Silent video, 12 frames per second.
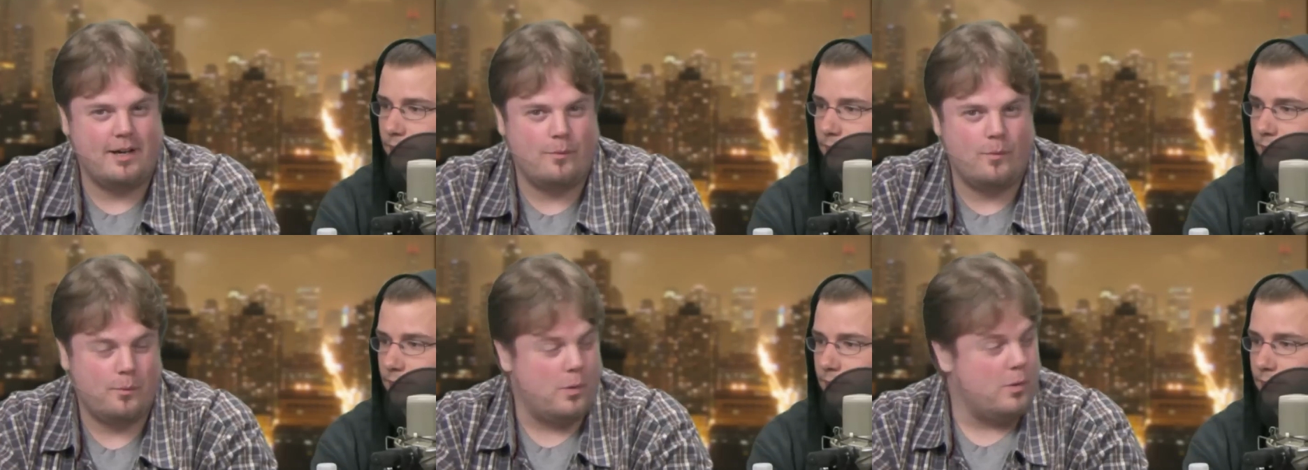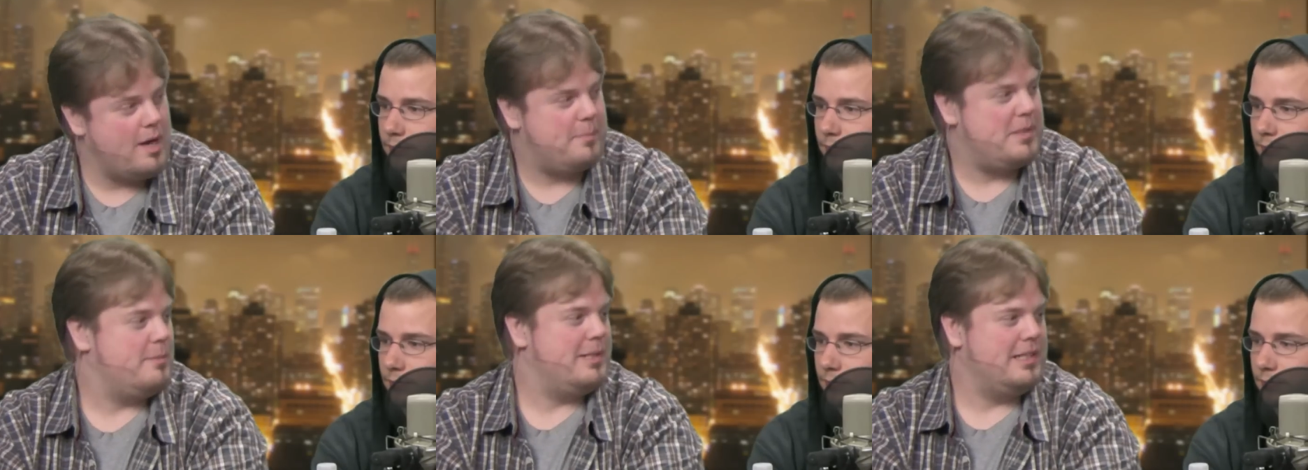Speaker 1: I, I woke
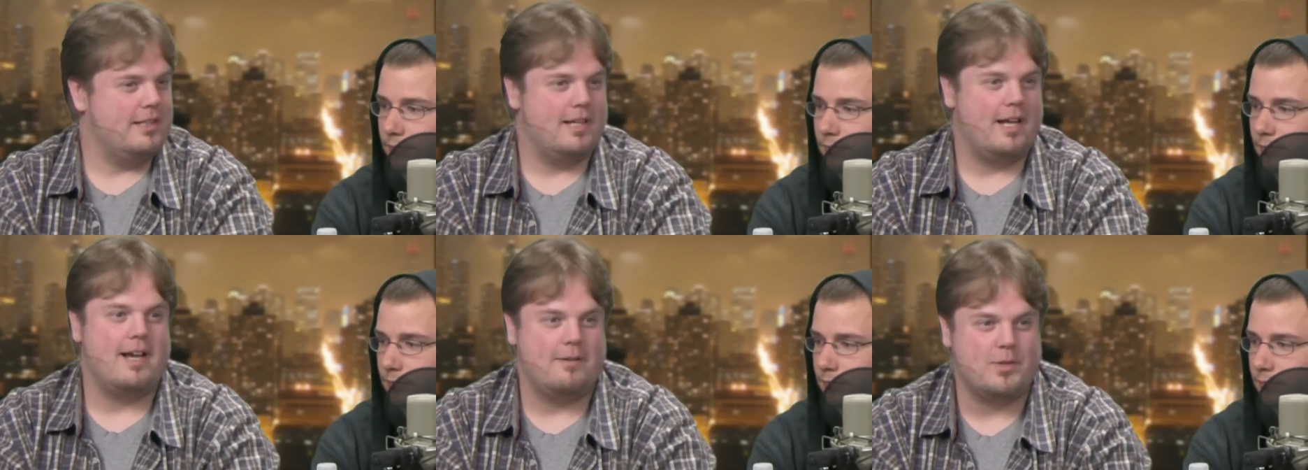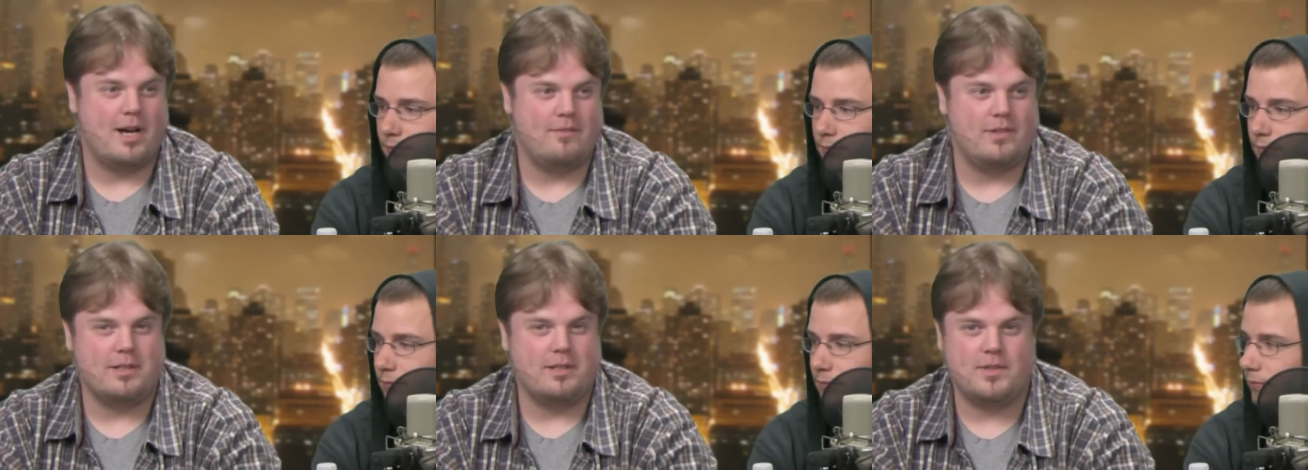up in the middle of the night after
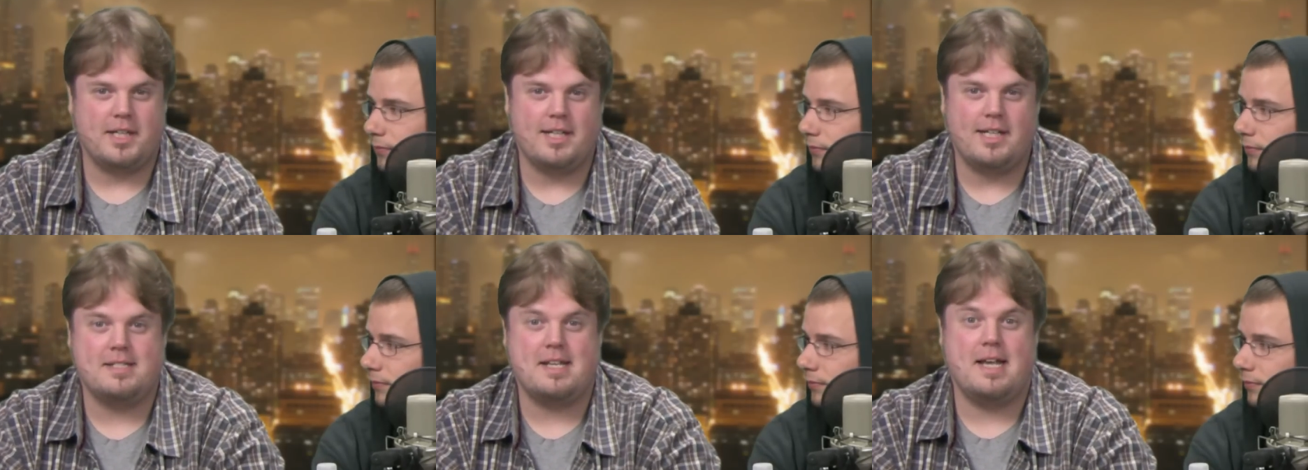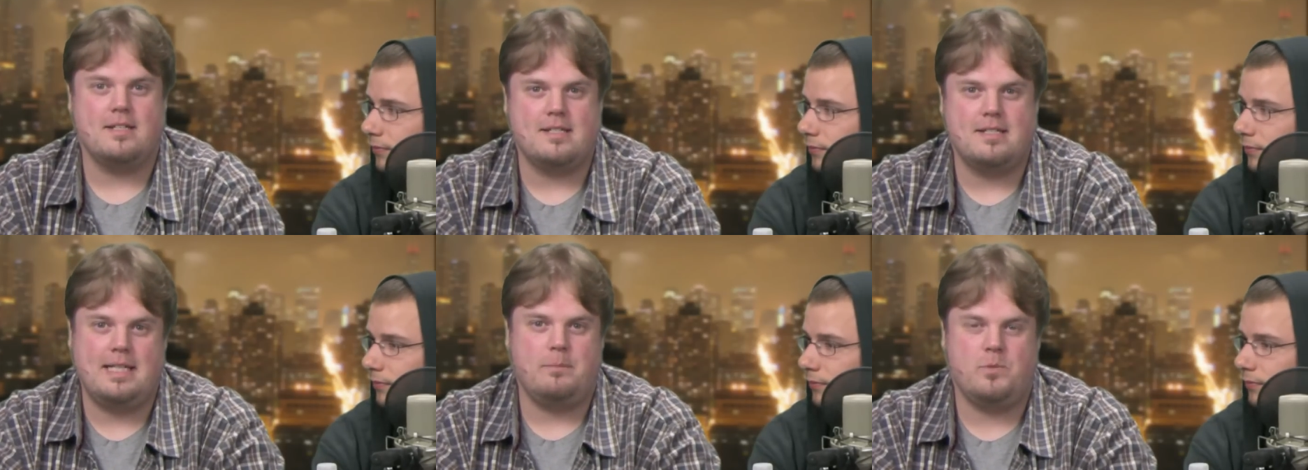having a very intense,
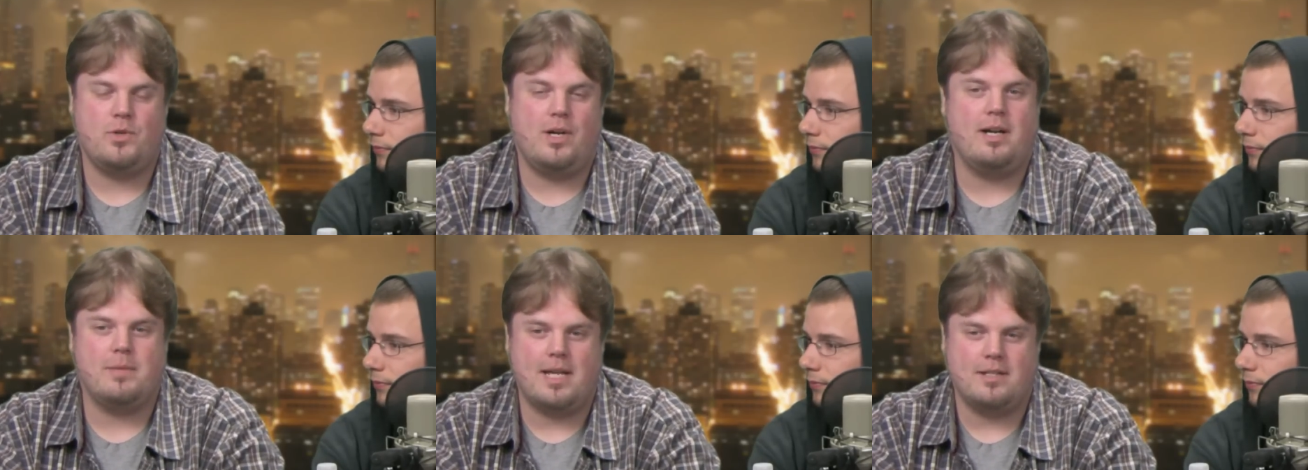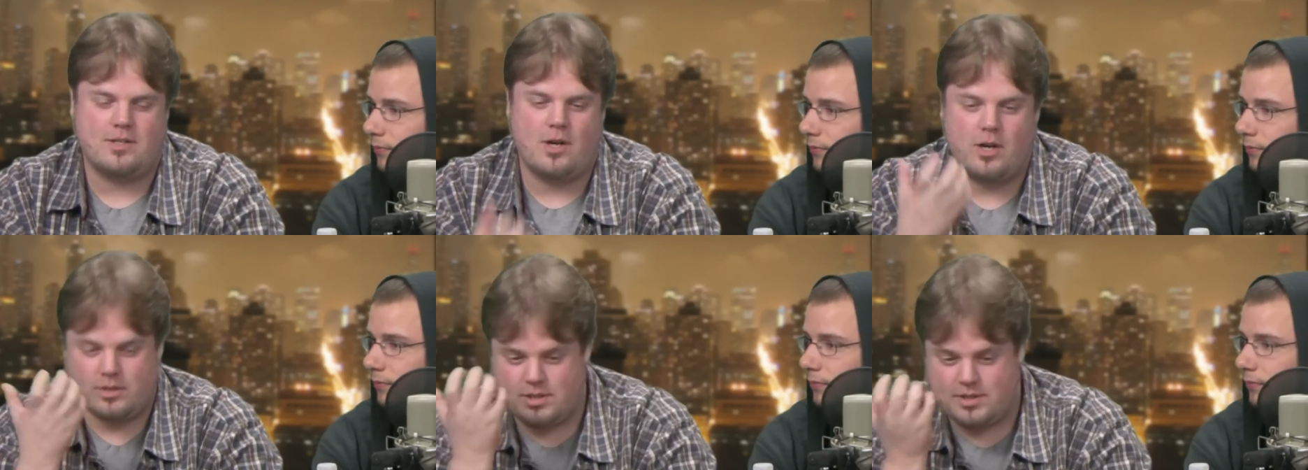deep dream and
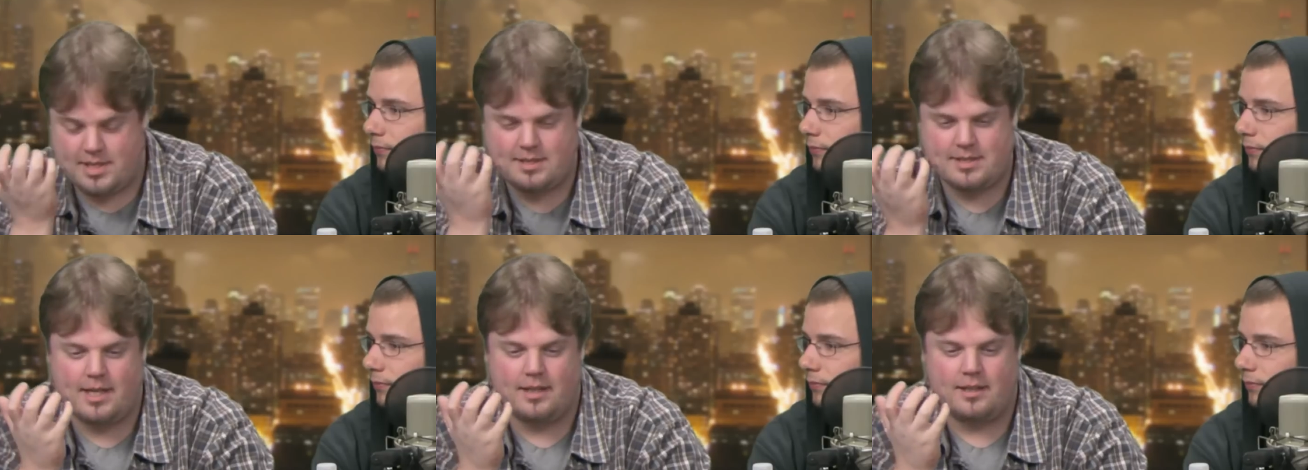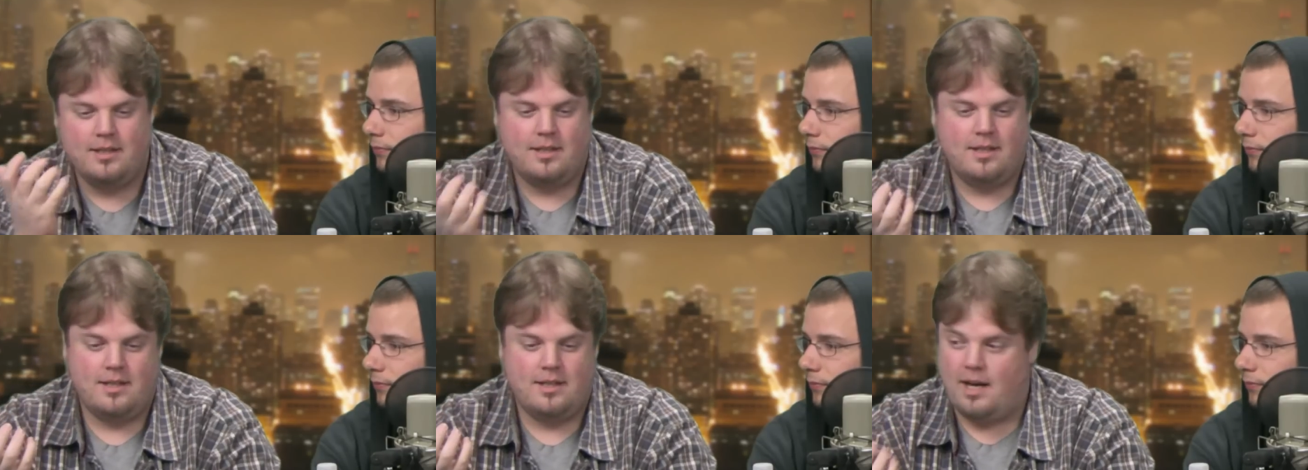started just dictating.
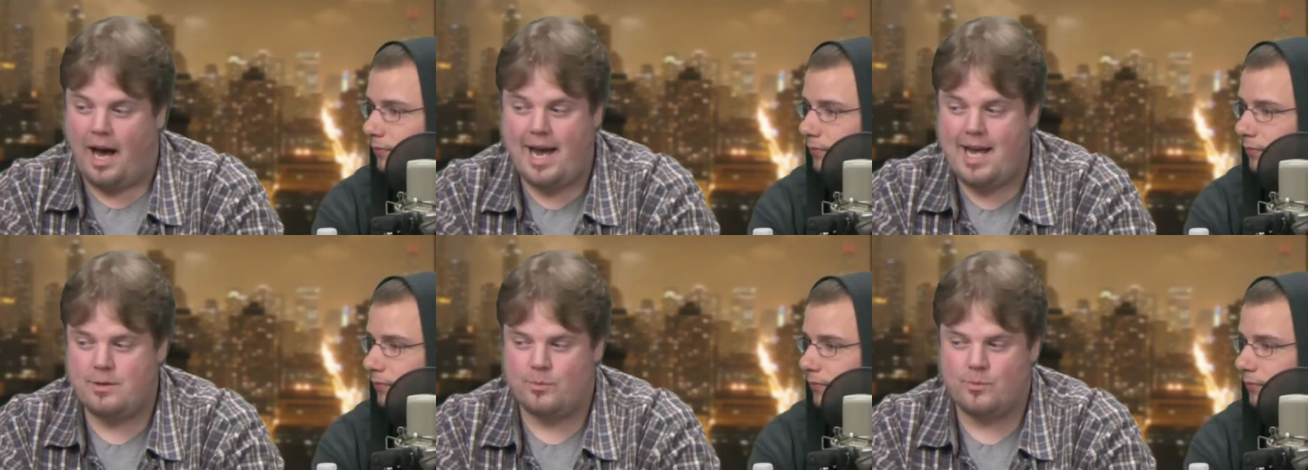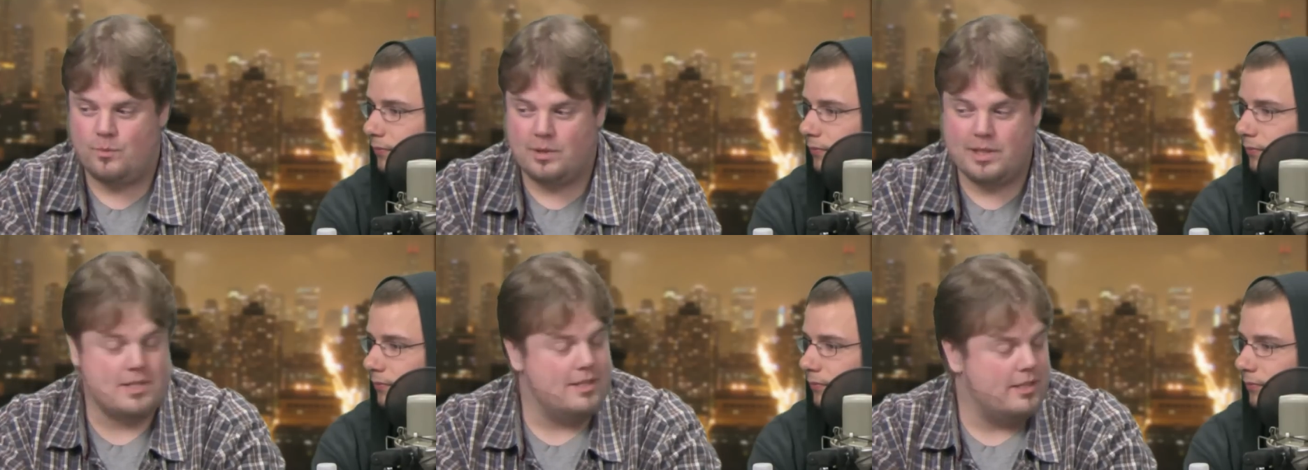I hadn't
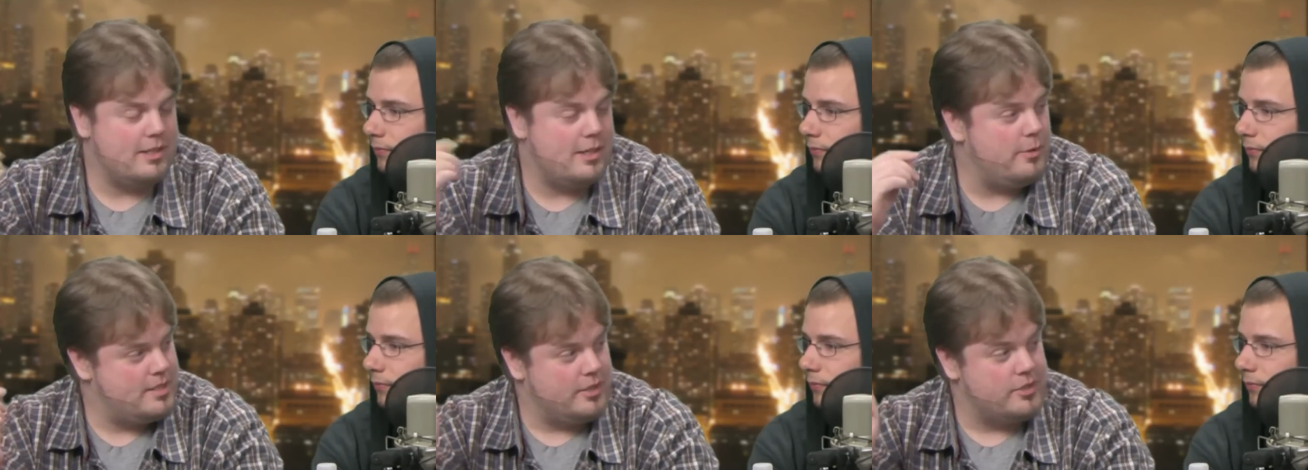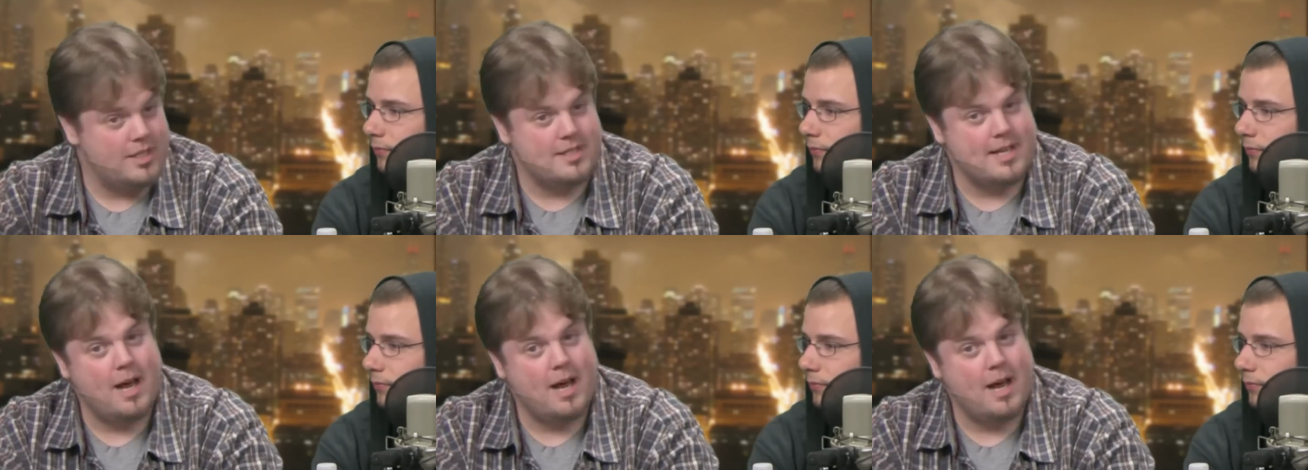listened to the note until just